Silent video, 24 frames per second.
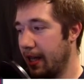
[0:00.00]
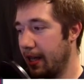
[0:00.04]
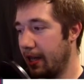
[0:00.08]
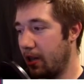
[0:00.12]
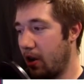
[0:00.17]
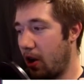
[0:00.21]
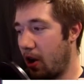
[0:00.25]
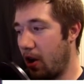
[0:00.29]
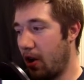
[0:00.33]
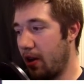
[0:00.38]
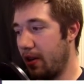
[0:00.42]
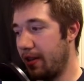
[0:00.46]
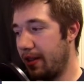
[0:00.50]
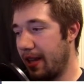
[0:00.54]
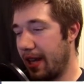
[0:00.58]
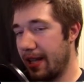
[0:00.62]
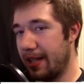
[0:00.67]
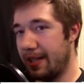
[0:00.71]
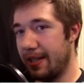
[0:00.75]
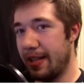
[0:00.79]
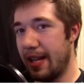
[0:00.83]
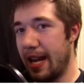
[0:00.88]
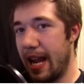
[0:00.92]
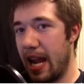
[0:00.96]
card
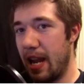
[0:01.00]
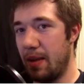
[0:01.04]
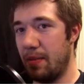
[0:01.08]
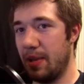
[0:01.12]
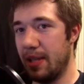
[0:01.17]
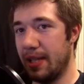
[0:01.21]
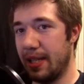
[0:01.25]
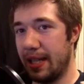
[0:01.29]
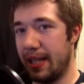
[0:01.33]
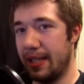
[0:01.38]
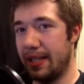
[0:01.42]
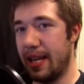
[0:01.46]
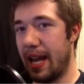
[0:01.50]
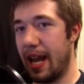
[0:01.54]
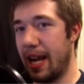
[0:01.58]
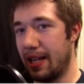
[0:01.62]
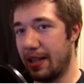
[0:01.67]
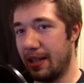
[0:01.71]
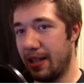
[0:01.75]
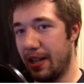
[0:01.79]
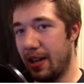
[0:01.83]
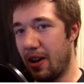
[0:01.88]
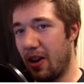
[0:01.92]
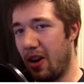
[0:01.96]
that's name is
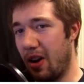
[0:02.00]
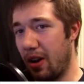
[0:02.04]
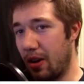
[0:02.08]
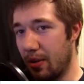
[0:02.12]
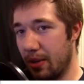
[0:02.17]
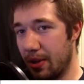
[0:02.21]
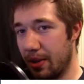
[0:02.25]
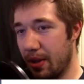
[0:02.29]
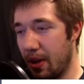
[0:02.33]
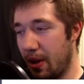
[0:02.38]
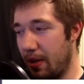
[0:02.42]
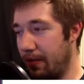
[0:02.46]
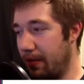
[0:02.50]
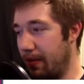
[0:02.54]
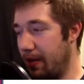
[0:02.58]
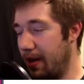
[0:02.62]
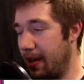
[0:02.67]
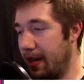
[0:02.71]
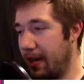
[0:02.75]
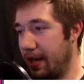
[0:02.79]
exactly Aqua Dolphin,